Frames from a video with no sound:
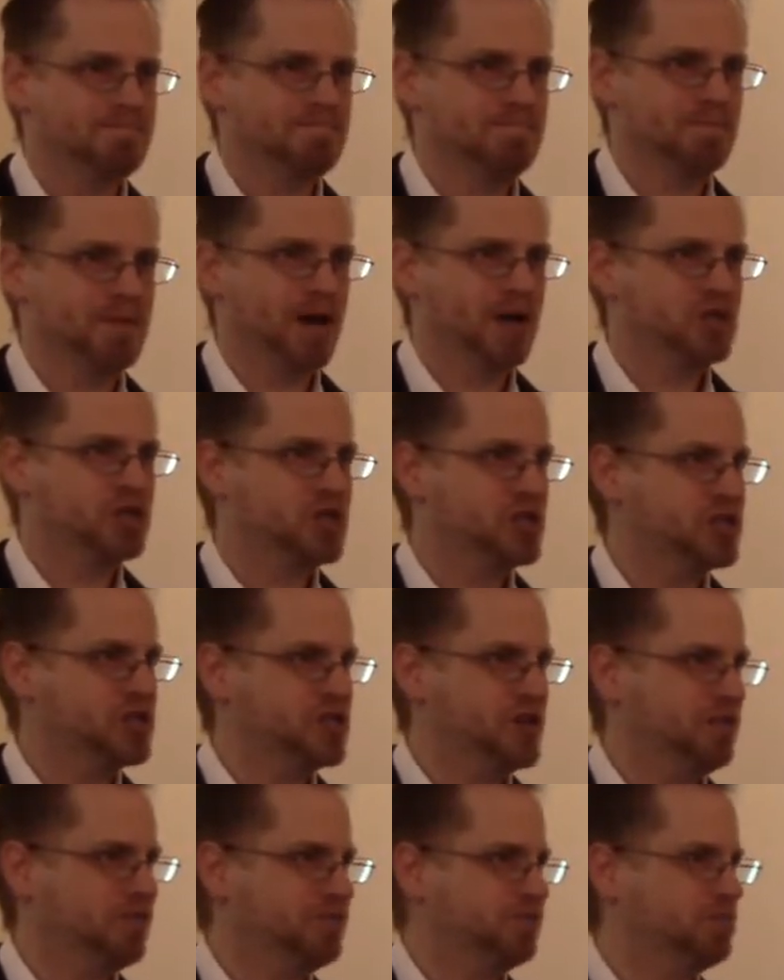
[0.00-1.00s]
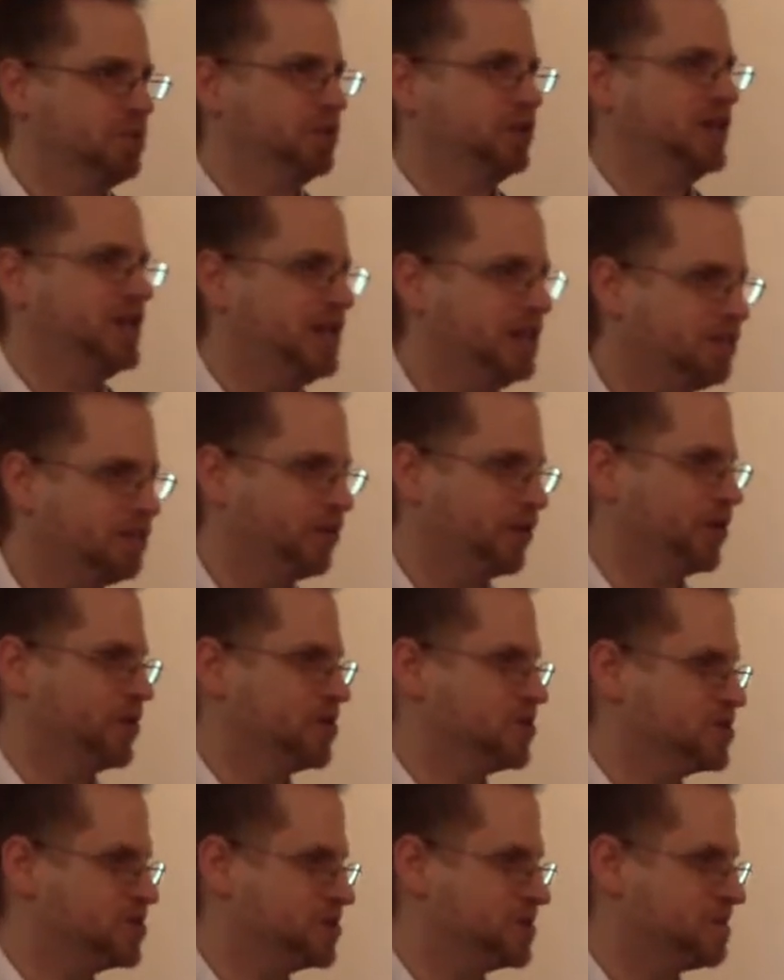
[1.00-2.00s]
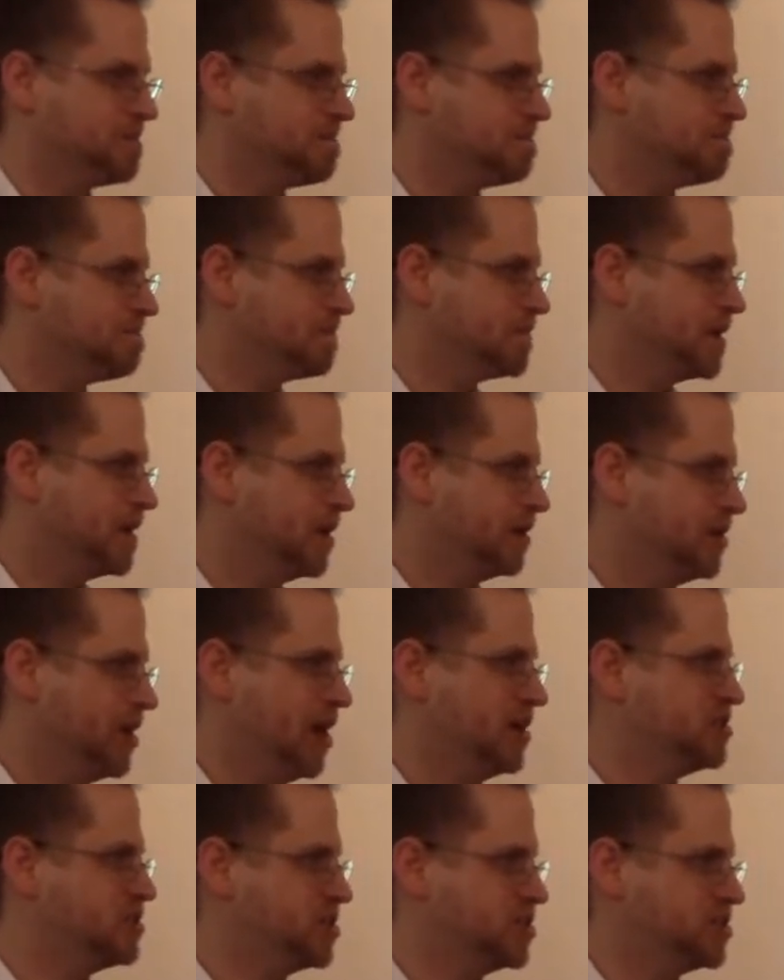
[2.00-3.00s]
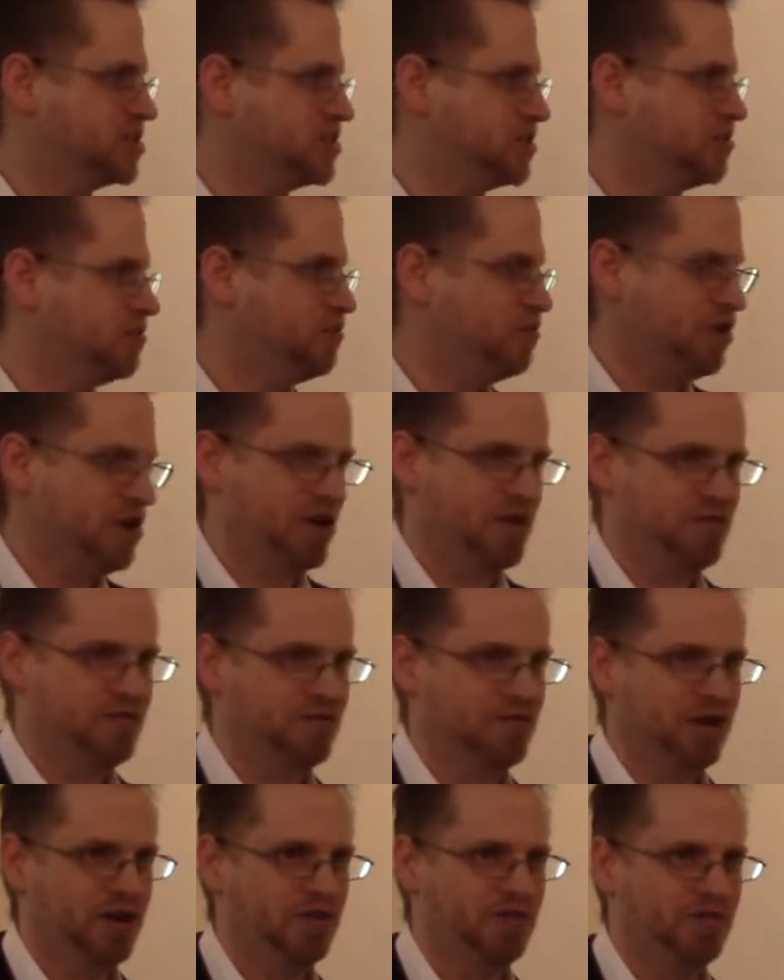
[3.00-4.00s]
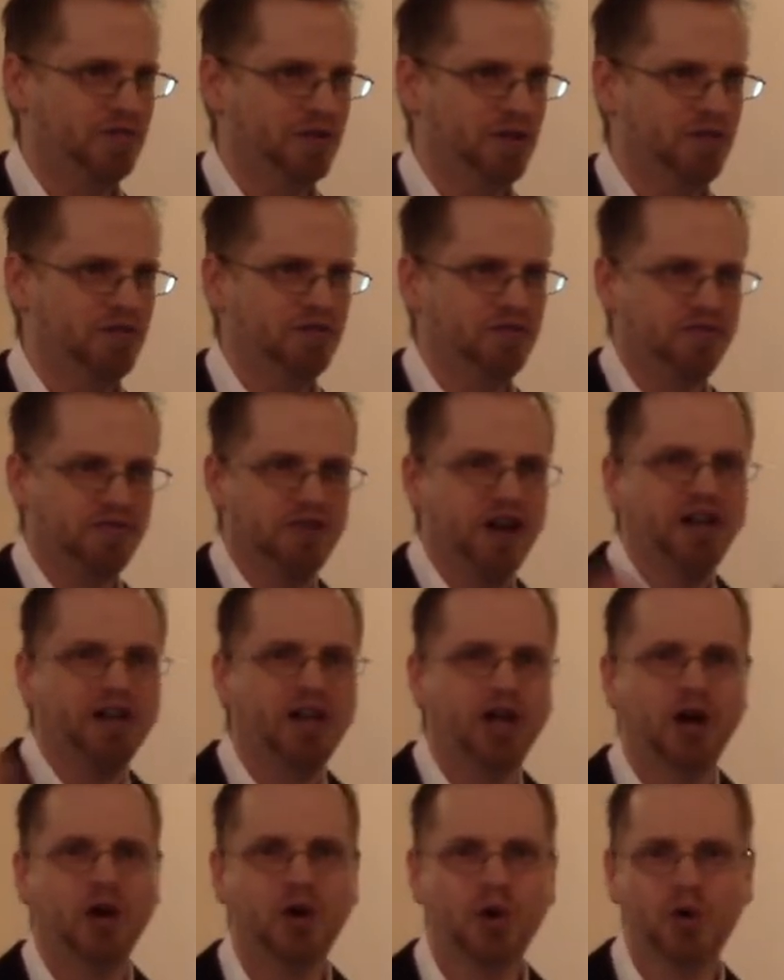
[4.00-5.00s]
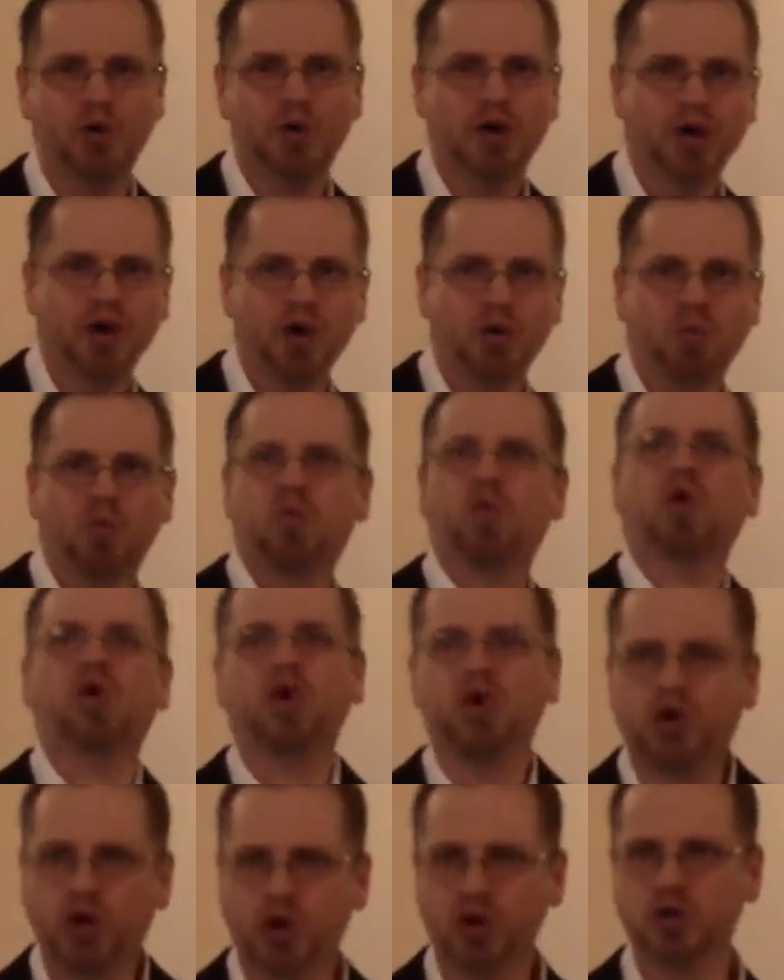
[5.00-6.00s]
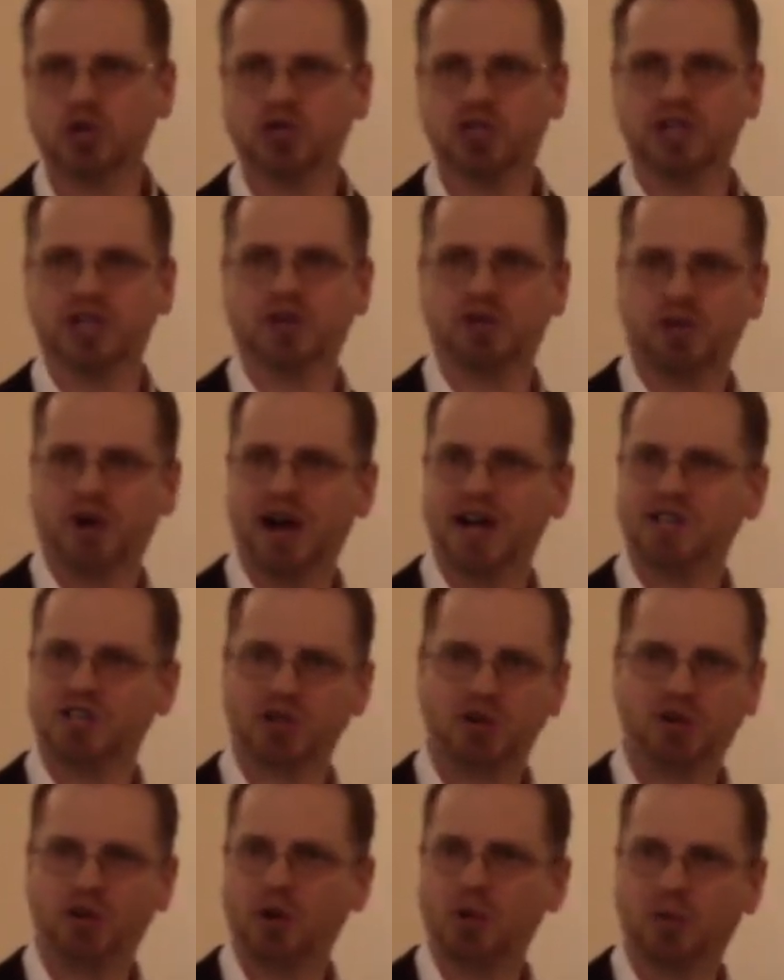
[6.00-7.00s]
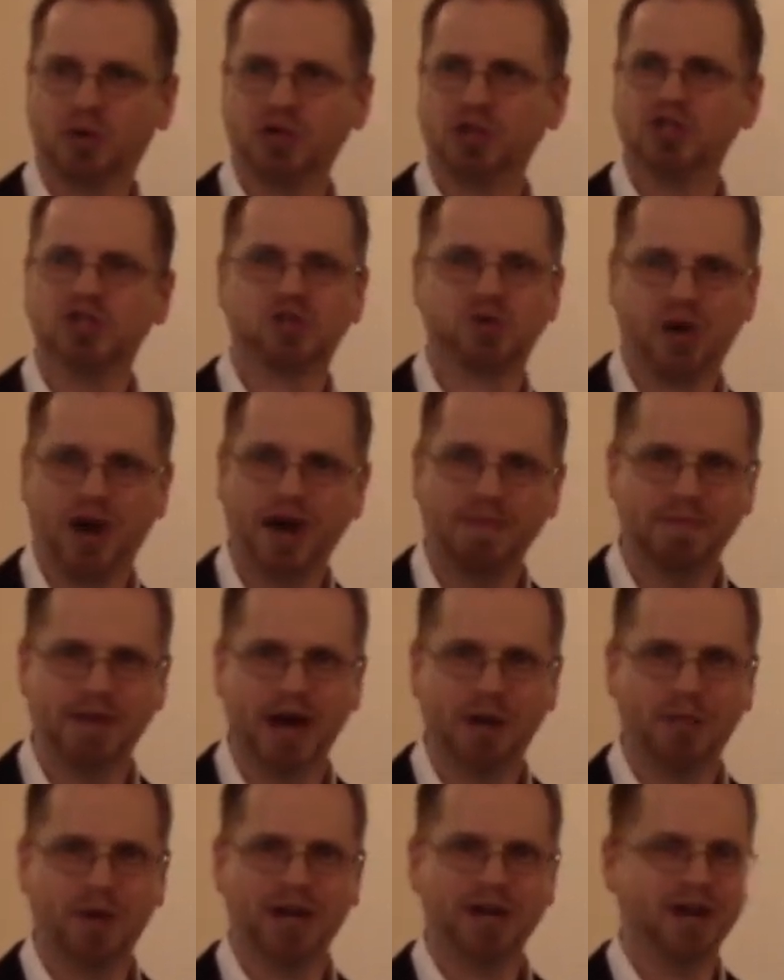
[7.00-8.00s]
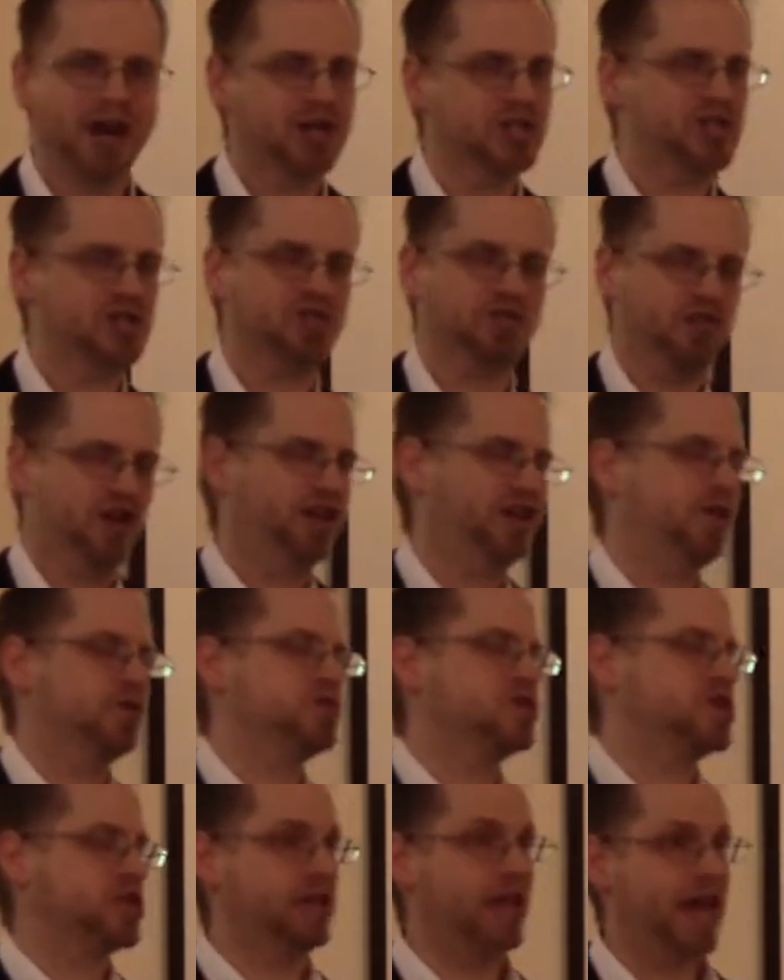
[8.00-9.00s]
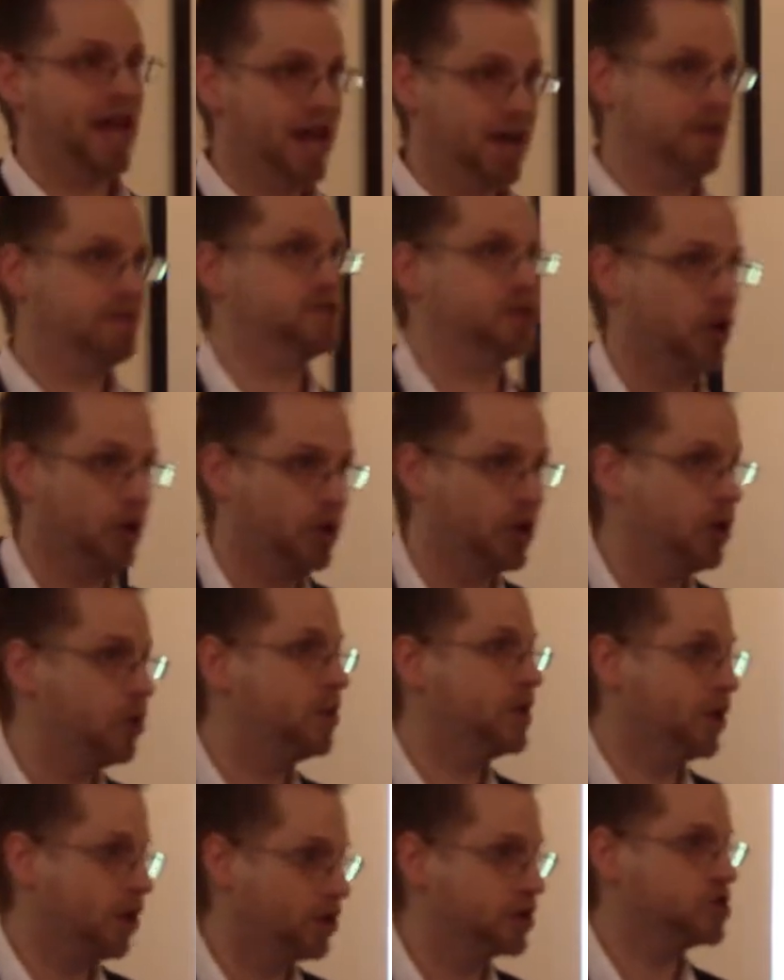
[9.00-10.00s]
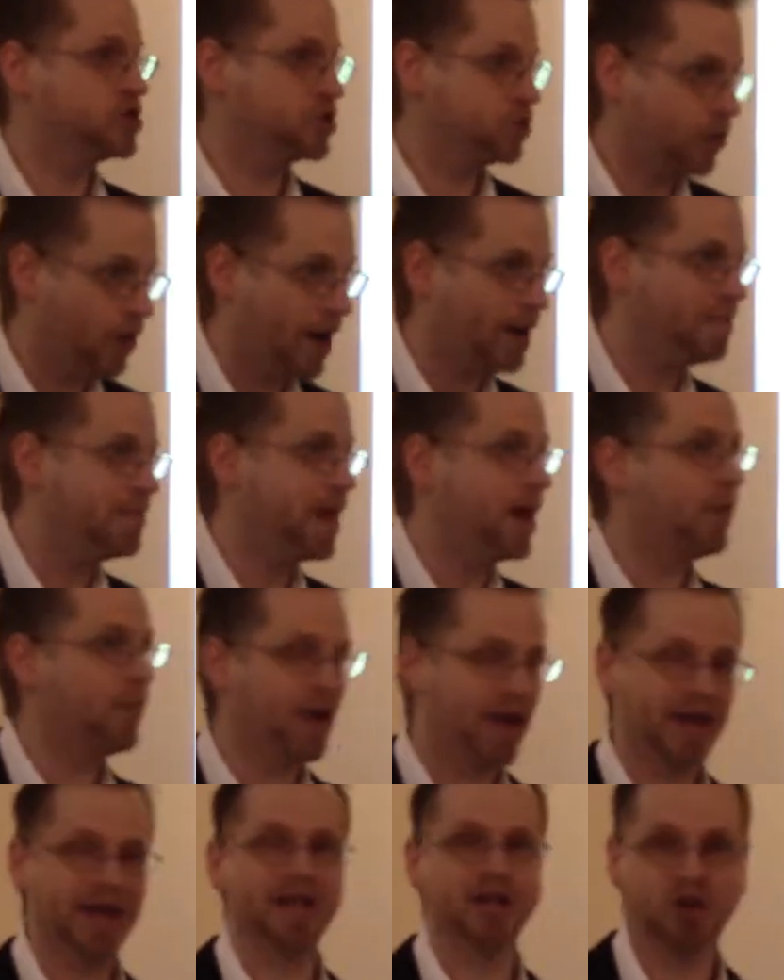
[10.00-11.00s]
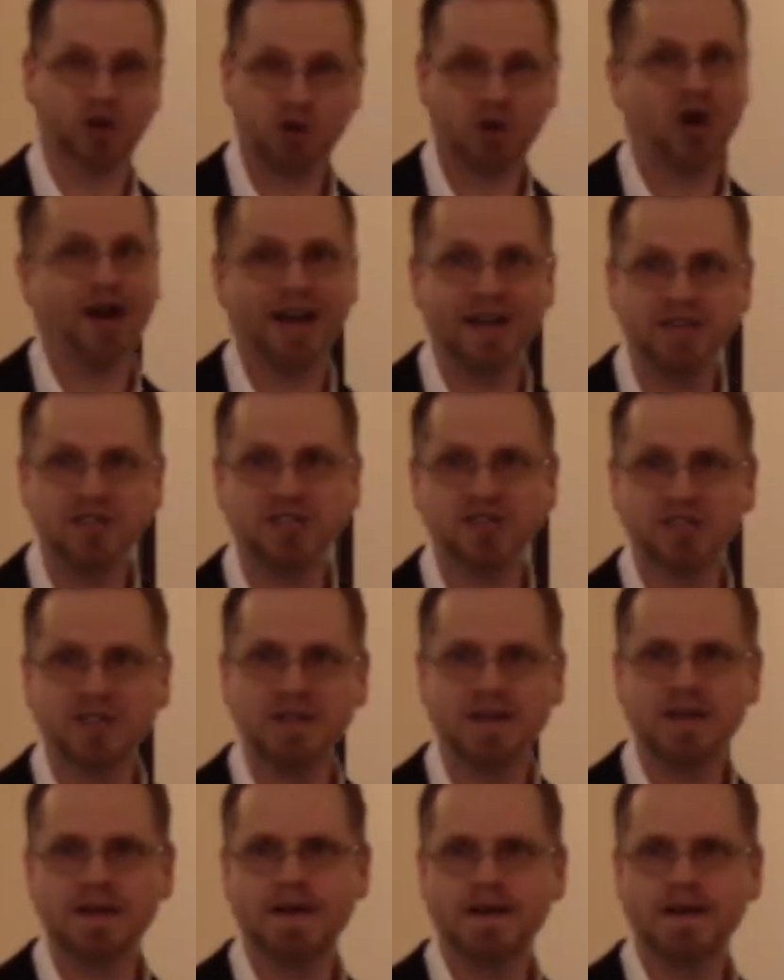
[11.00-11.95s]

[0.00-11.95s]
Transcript: not just of believers, not just of, of, of, of, fellow workers in Christ, although we're described that way, not just fellow slaves, although we are described that way in Christ,